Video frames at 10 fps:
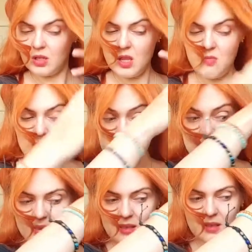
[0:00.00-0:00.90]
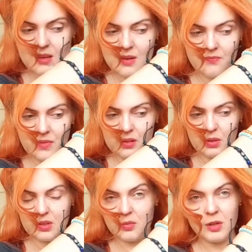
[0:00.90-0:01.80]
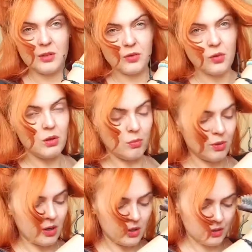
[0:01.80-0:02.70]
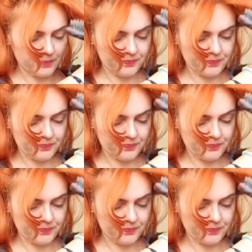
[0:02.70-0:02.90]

immediately, otherwise it might fall apart.